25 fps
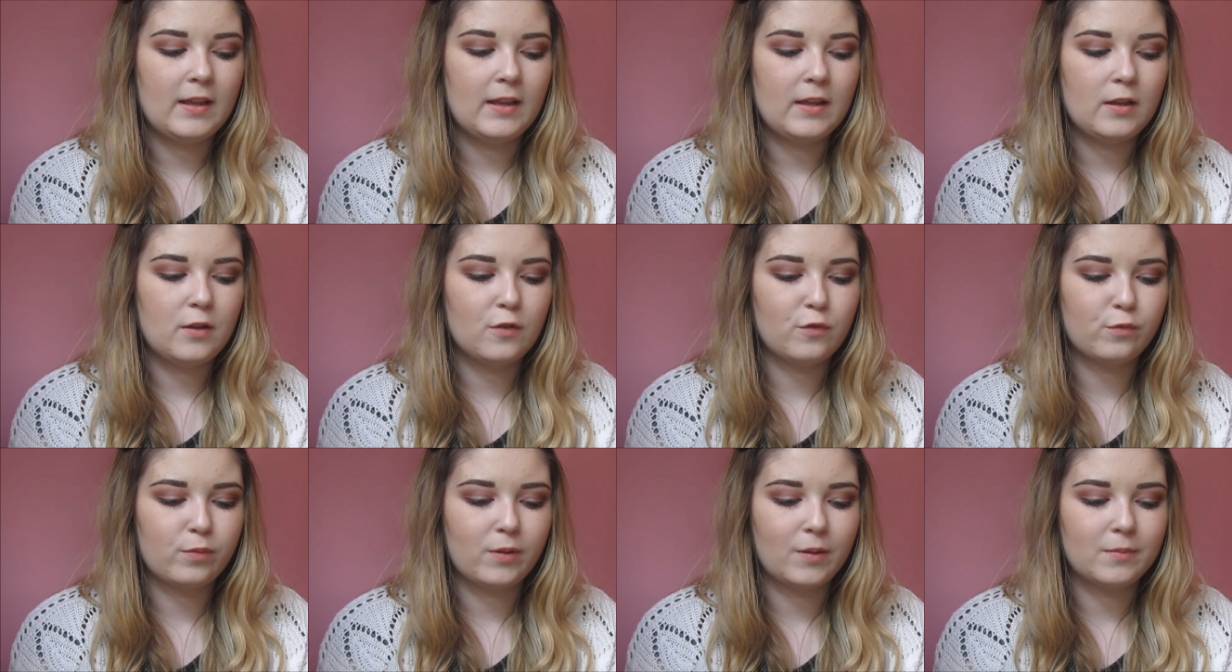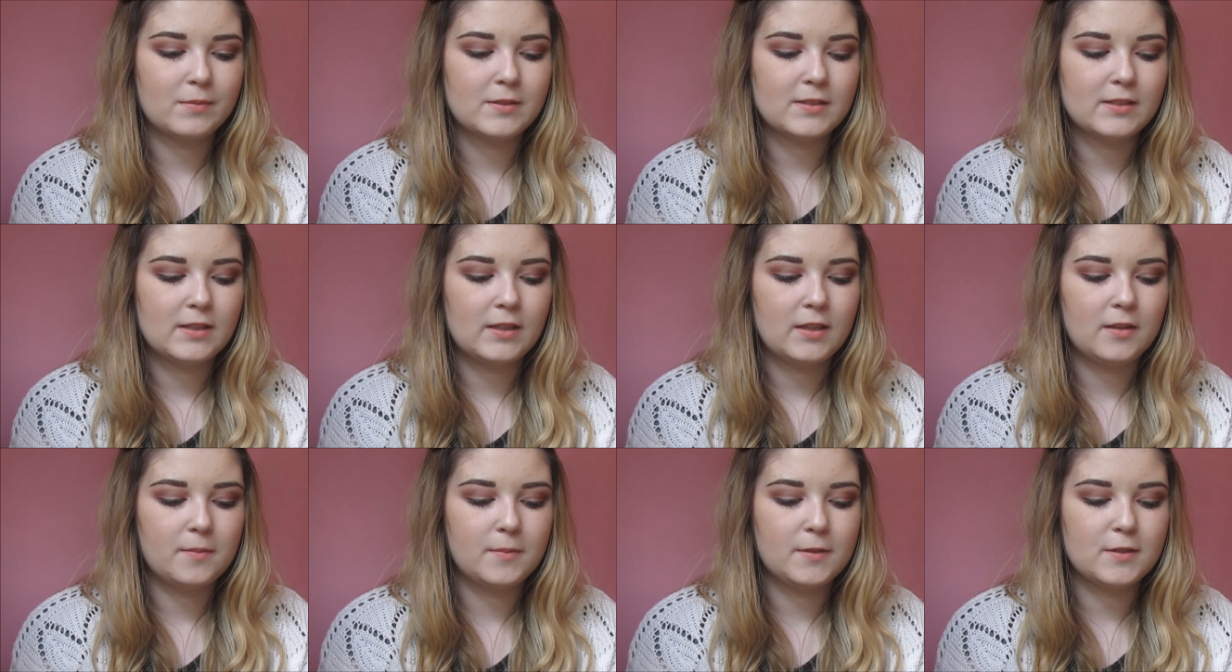You've probably
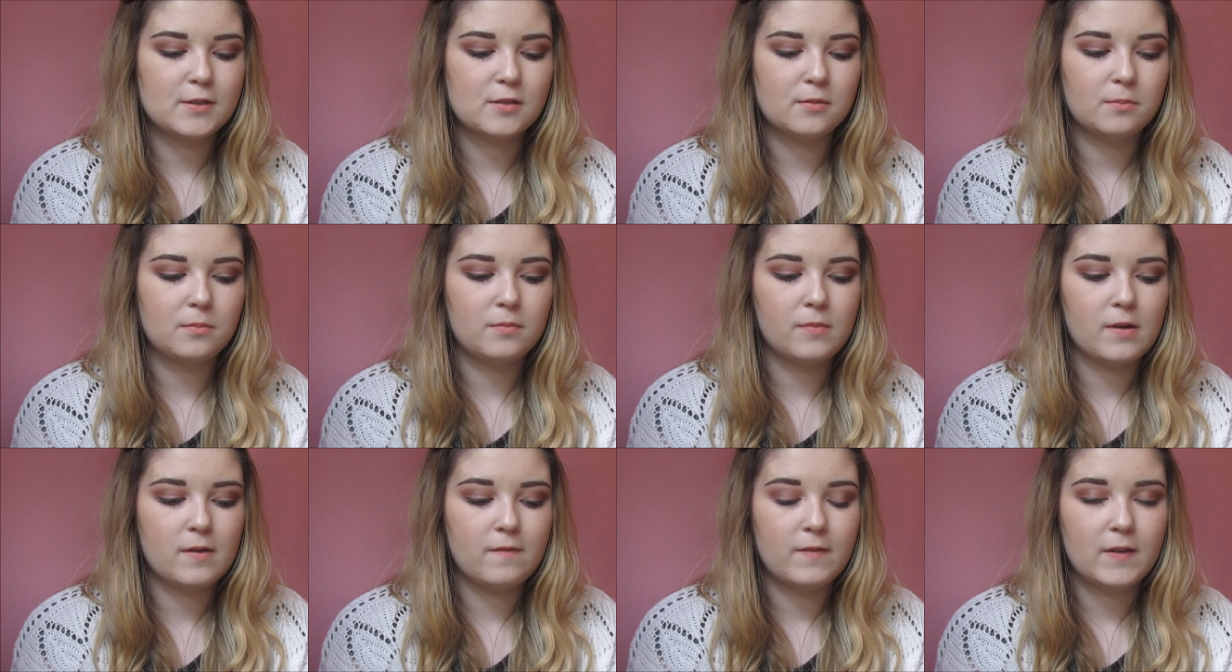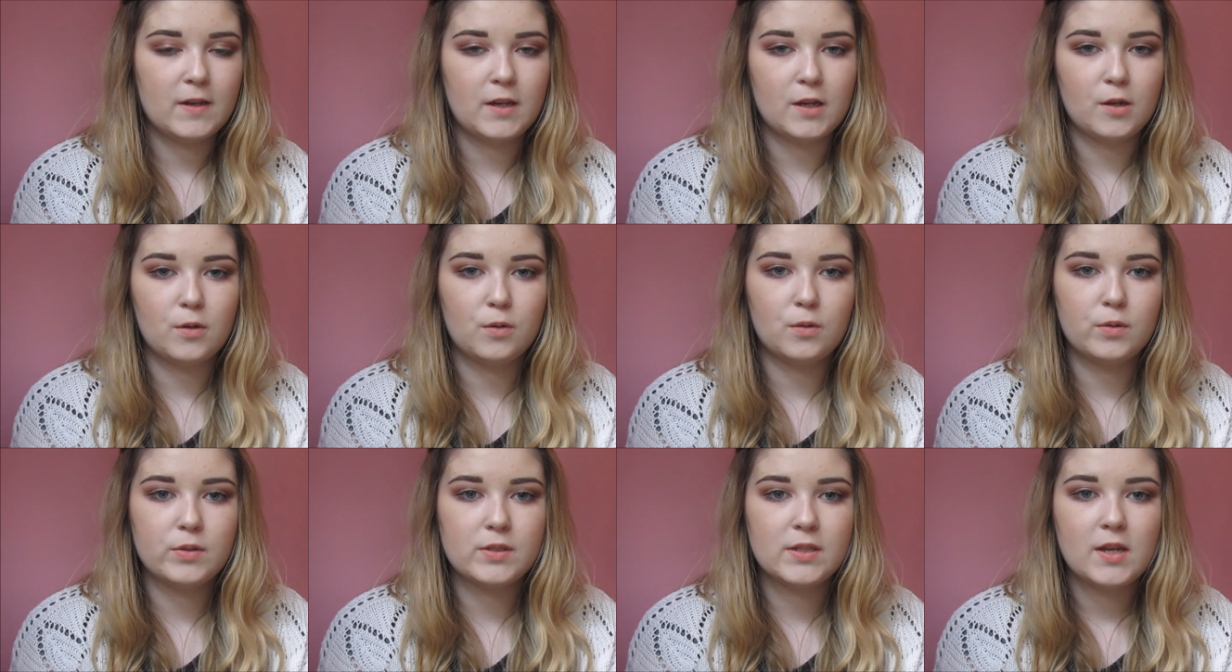seen them in some of my
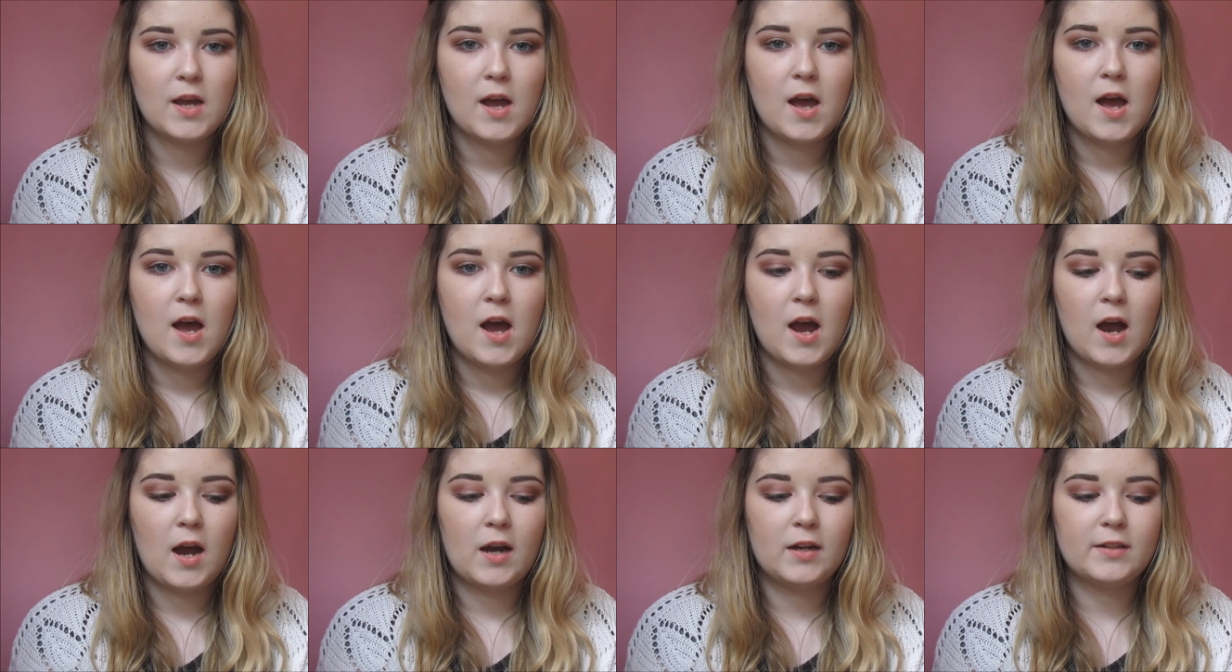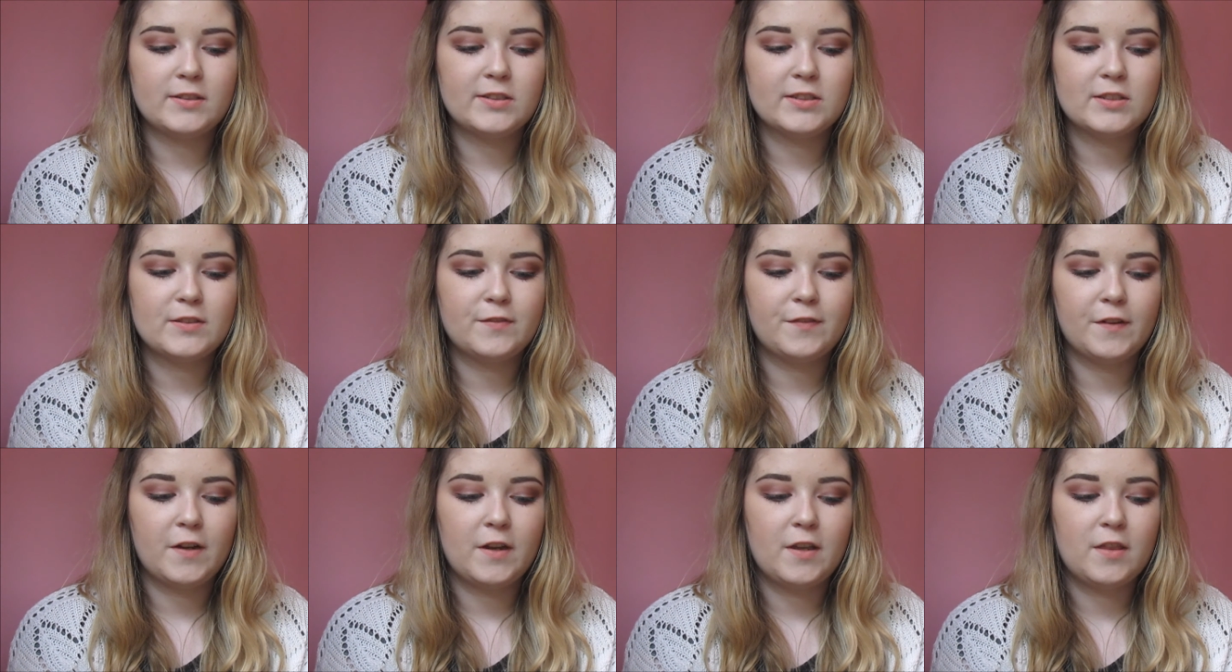videos. I
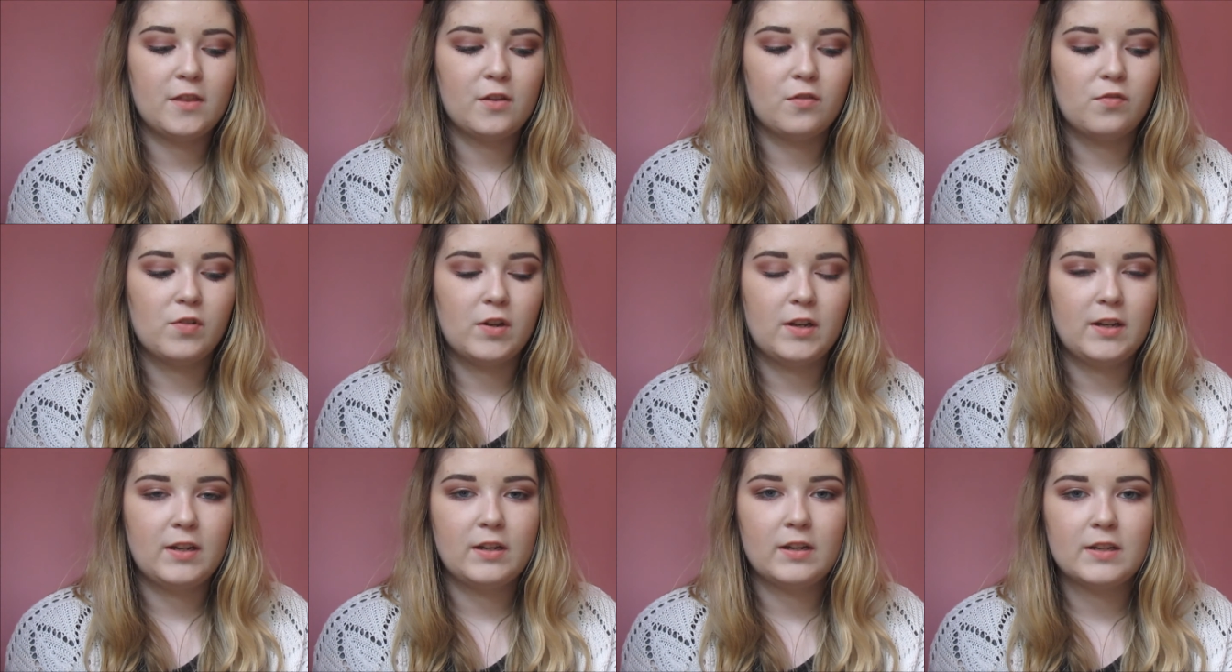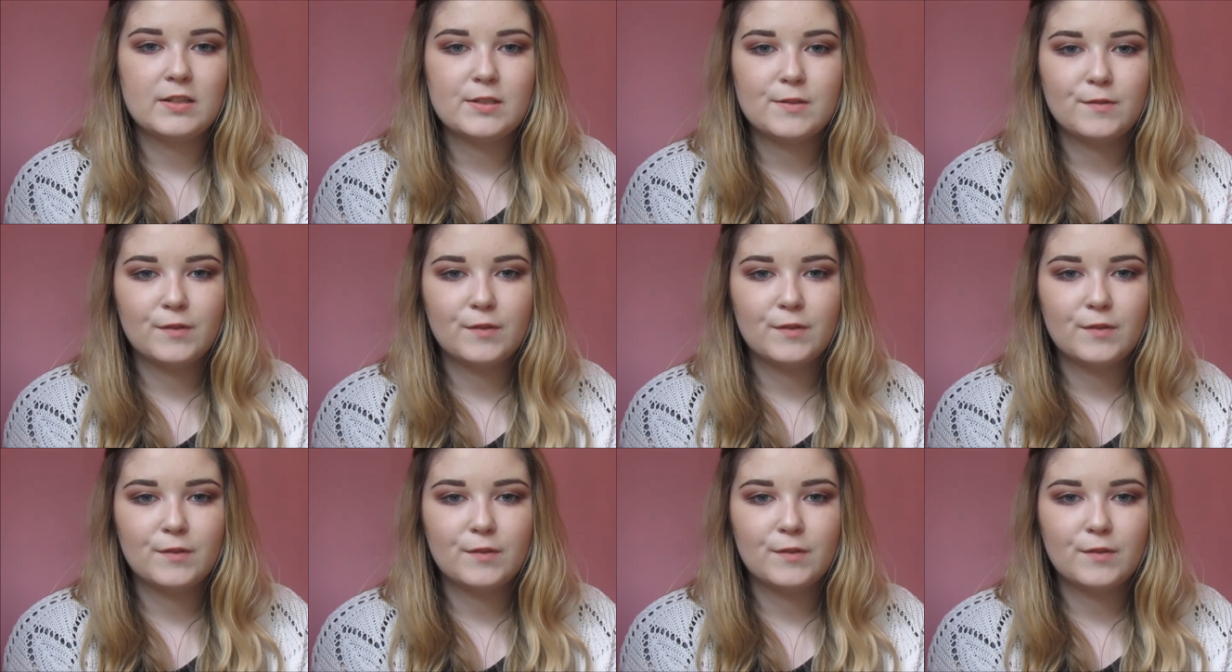just find they're really nice